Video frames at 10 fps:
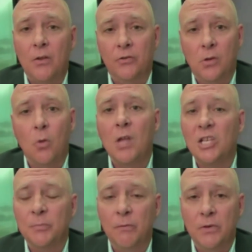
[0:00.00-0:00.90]
those loan
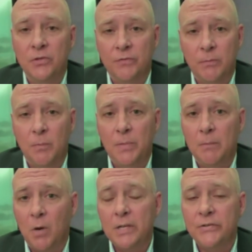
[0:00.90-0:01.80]
loss provisions from the big
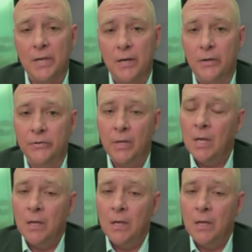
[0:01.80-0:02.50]
money centers,